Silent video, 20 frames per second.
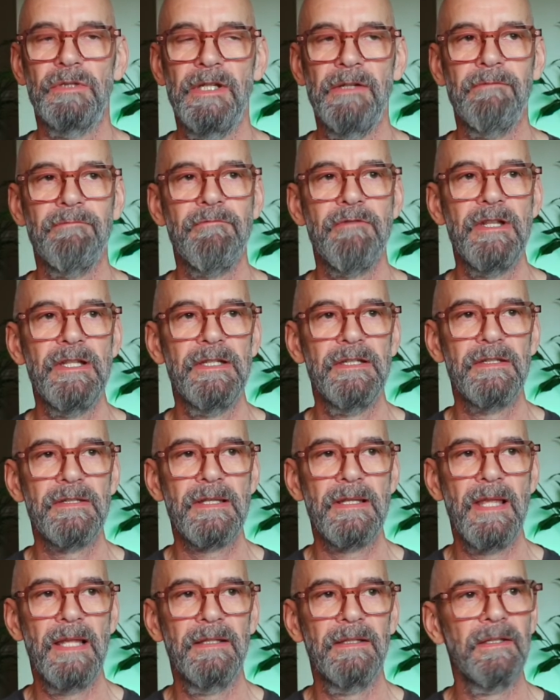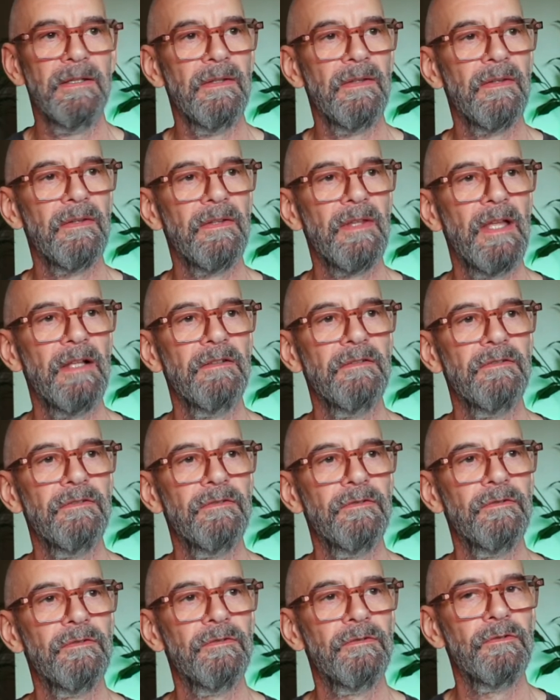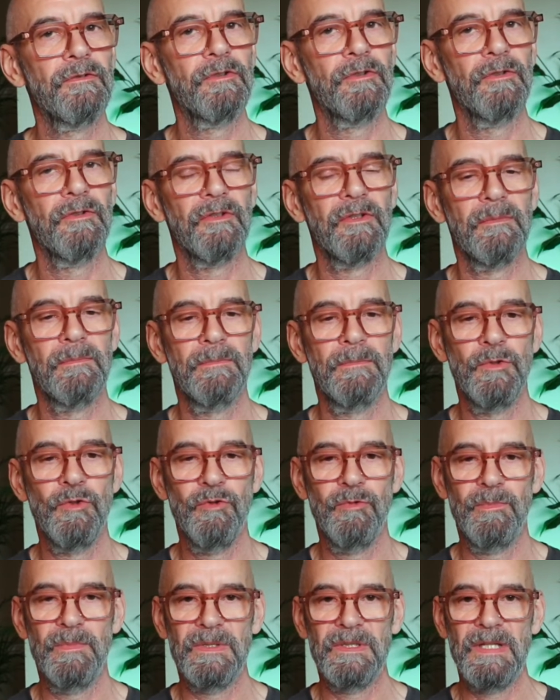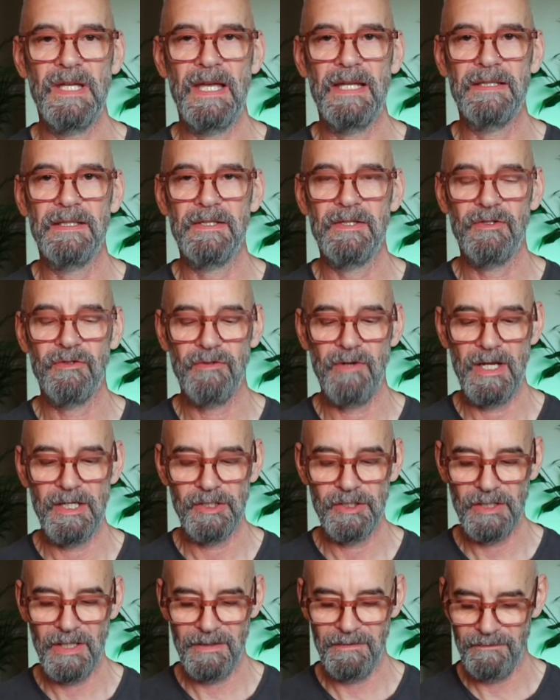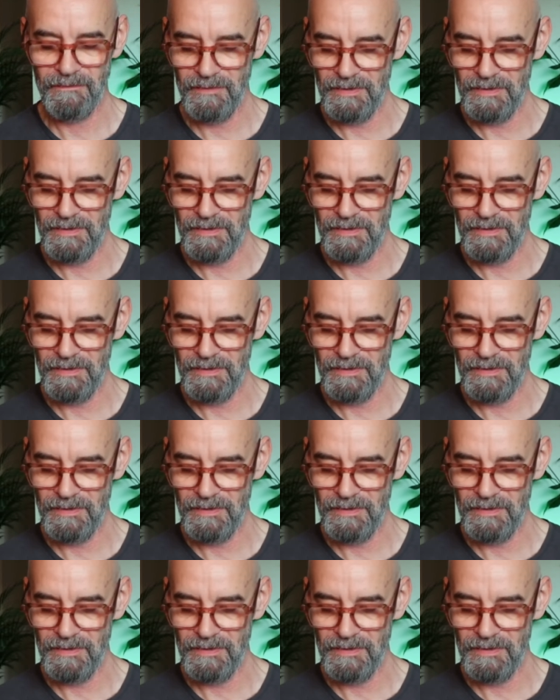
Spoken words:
It really does lend itself to some movement and a stretch, that